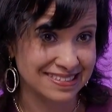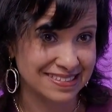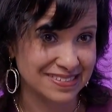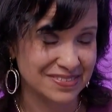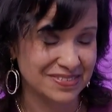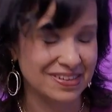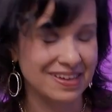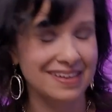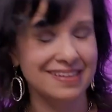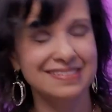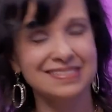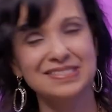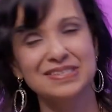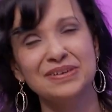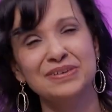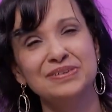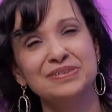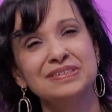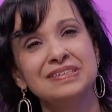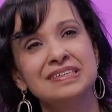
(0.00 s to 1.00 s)
Okay,
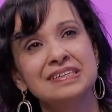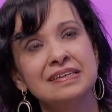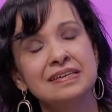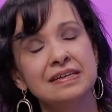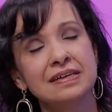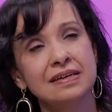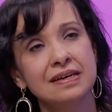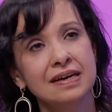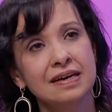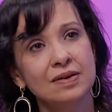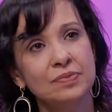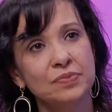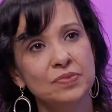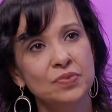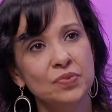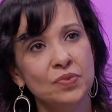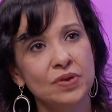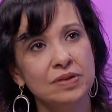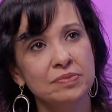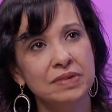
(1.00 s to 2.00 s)
so
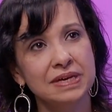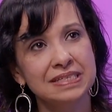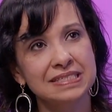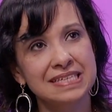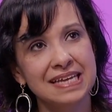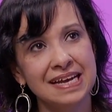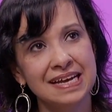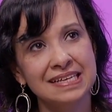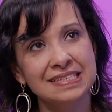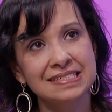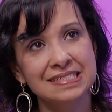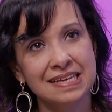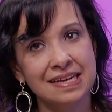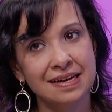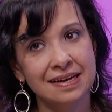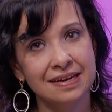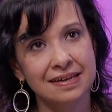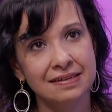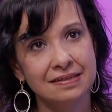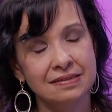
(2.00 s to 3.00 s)
when my dad
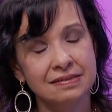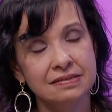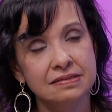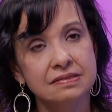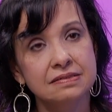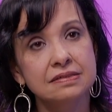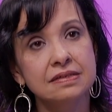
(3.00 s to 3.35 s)
died,